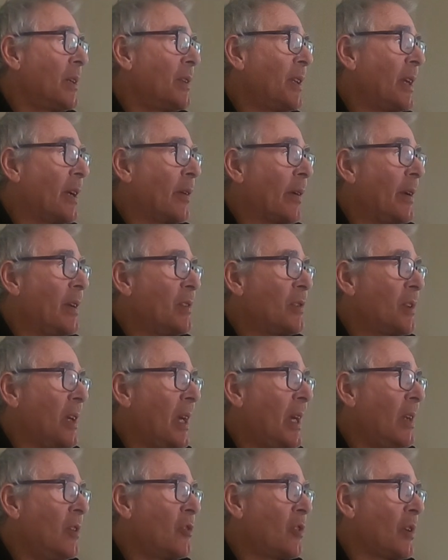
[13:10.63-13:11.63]
Degrease
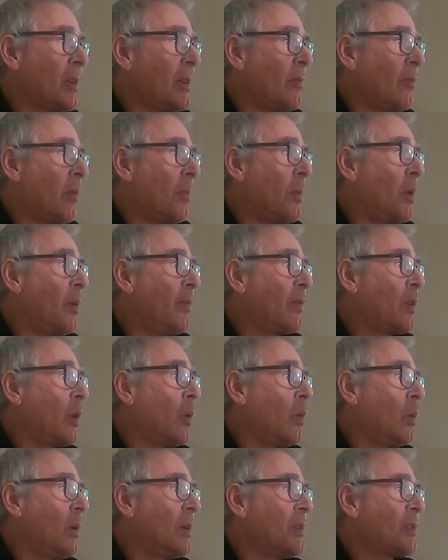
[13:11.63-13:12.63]
engine, remove
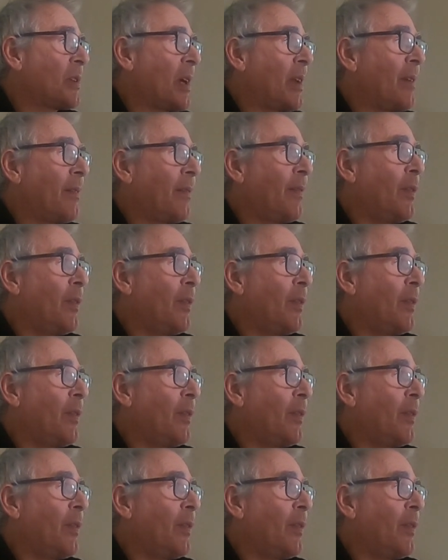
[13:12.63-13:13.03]
coolers and